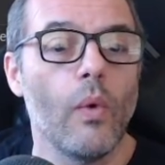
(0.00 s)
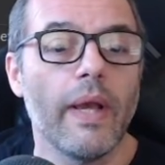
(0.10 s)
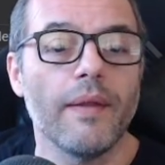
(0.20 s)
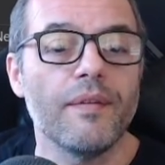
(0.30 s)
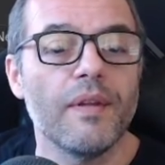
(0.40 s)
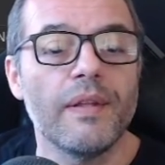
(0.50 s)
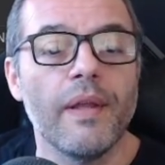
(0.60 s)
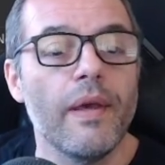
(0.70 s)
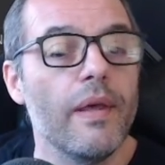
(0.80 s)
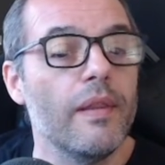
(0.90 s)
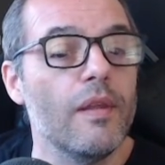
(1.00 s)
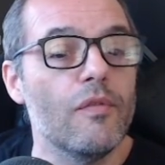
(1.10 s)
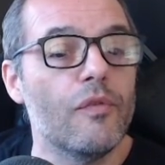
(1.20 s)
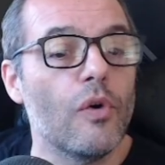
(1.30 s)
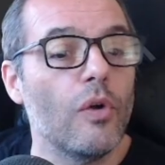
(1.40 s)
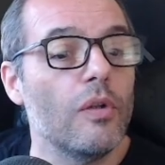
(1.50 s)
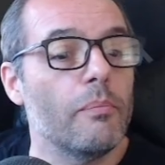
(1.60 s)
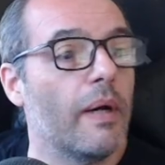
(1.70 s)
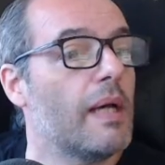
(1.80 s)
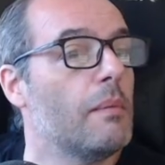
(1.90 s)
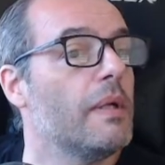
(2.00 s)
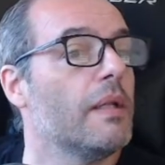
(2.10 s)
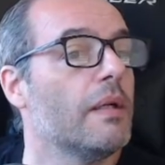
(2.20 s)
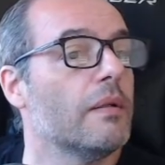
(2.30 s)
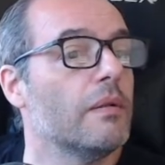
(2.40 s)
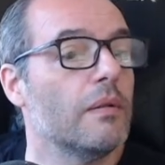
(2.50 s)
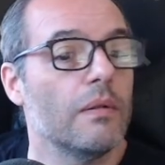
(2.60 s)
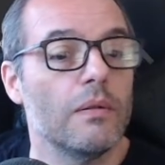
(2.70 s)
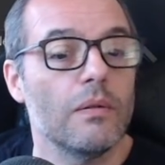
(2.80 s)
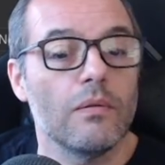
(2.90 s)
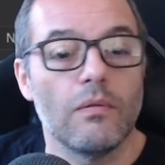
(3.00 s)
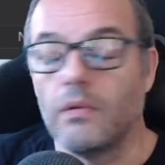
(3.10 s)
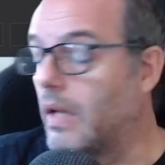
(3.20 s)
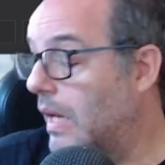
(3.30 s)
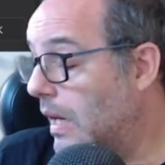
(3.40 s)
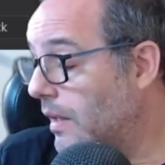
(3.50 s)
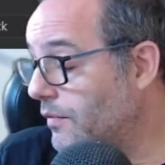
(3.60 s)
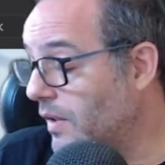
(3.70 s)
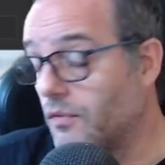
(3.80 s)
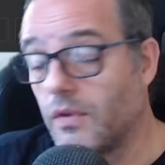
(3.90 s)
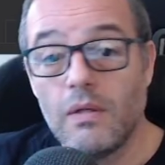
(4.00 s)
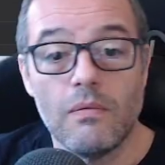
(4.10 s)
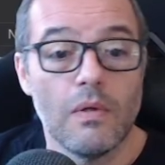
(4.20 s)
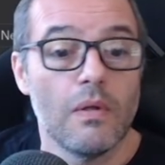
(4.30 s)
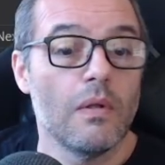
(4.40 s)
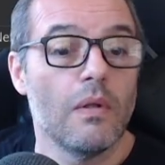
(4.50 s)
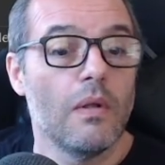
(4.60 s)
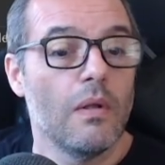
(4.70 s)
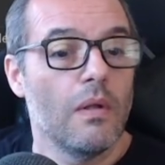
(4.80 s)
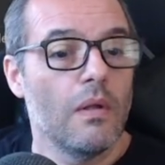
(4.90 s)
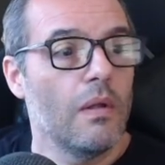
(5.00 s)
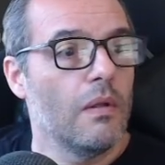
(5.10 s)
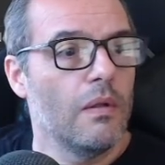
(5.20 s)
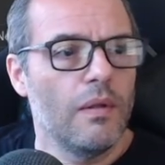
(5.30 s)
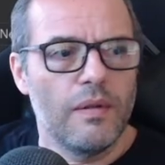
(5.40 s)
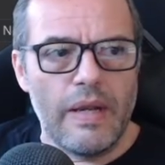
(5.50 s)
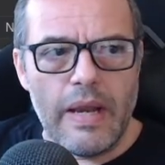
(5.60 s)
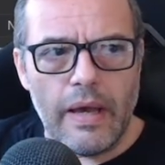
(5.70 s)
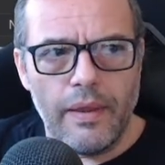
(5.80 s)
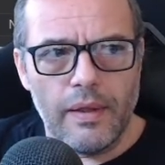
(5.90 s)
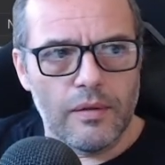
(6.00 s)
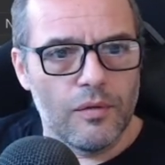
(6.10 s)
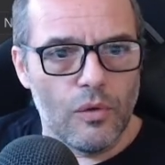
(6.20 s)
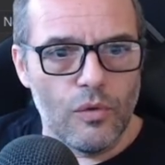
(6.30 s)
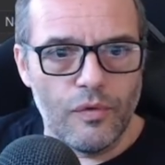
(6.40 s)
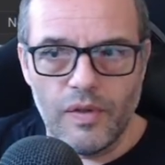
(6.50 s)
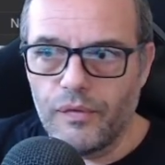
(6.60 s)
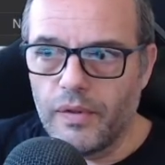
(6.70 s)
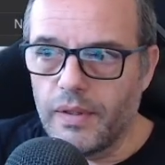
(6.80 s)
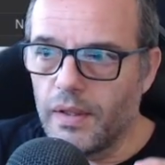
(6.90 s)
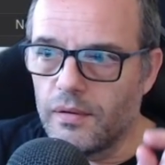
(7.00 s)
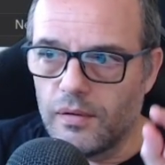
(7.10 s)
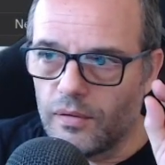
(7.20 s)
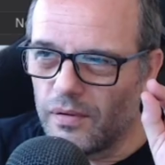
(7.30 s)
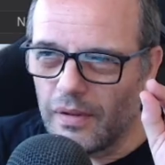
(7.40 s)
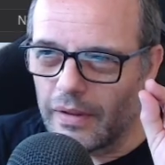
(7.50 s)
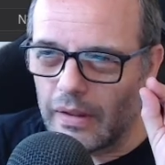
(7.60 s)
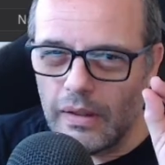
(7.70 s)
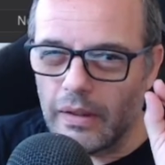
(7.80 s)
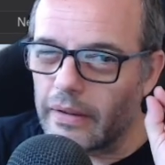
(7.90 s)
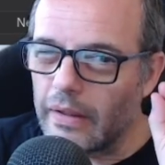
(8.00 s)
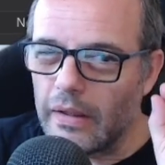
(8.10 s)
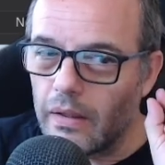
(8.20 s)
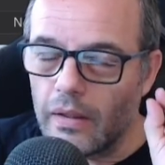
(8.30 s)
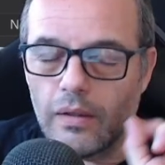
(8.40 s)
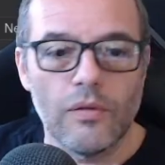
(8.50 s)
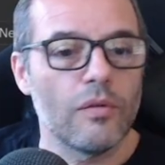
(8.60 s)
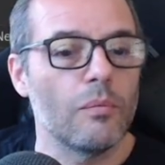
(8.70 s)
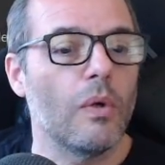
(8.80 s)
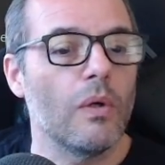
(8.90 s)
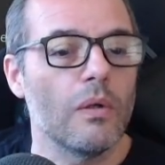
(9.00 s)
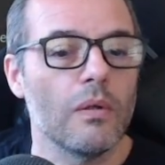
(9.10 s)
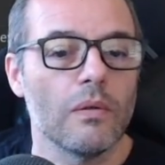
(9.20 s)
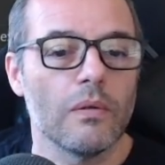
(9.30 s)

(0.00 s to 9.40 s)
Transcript: We can set a default parameter like 50. This is Nasdaq, so 50 ticks is really small.